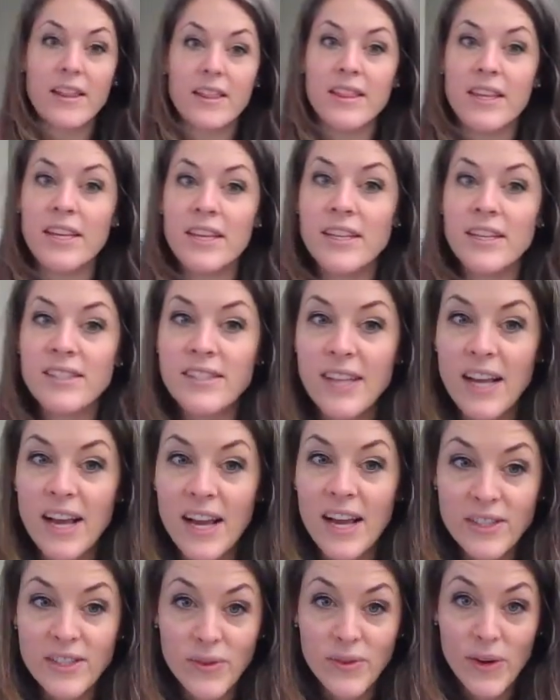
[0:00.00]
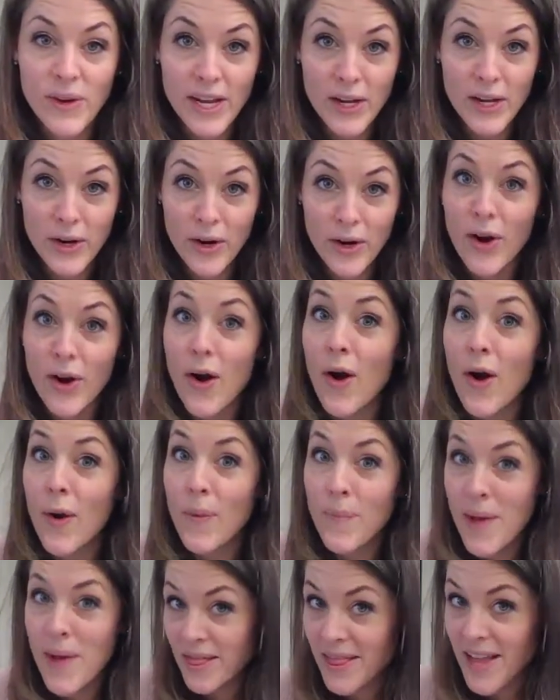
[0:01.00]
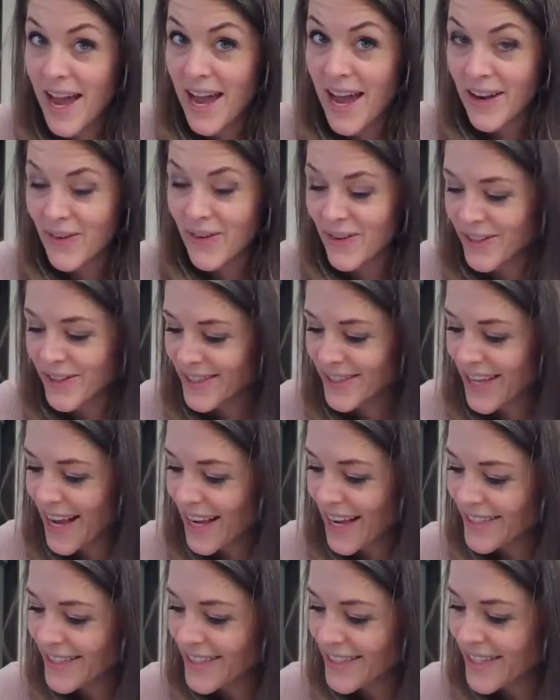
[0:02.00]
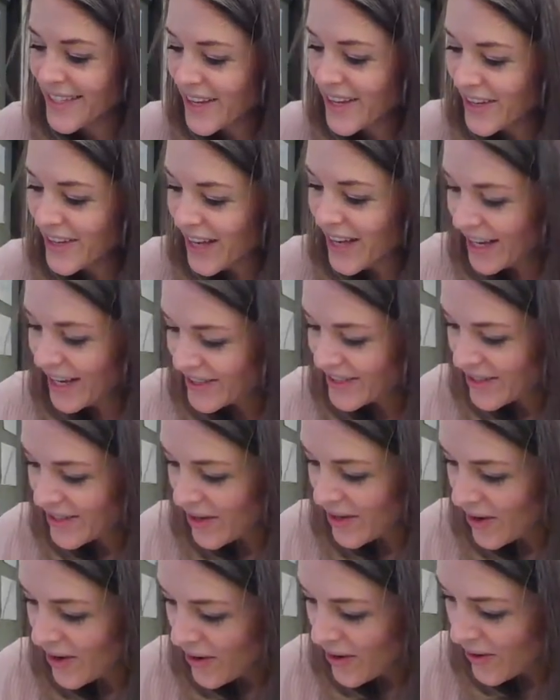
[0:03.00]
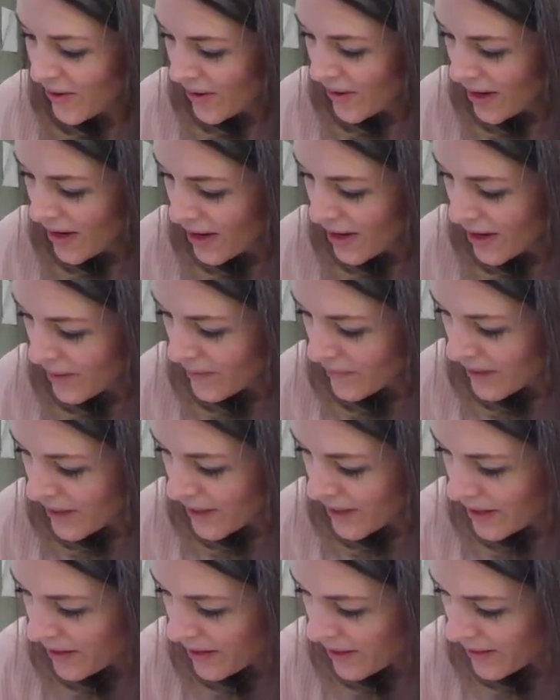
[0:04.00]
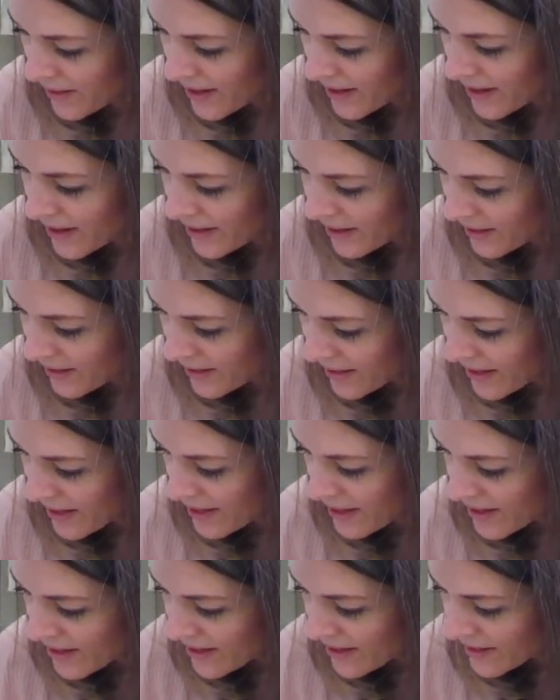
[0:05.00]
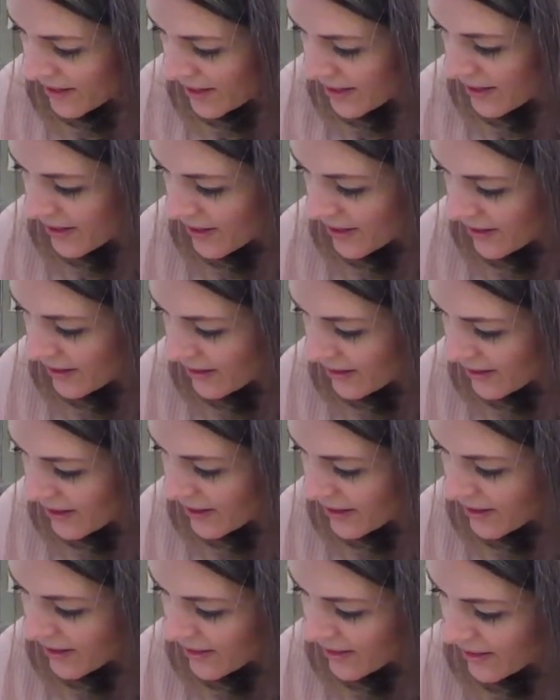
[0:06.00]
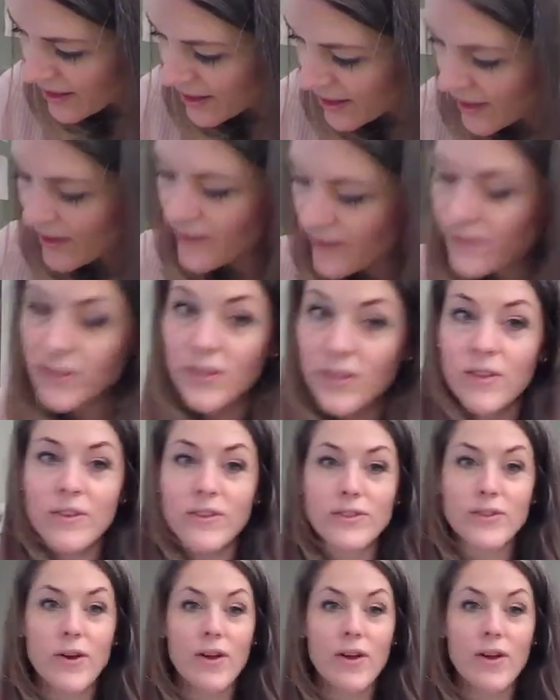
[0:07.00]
these sides right here are all my lateral sides. Okay, so L, L, L, L, L, L. So those are all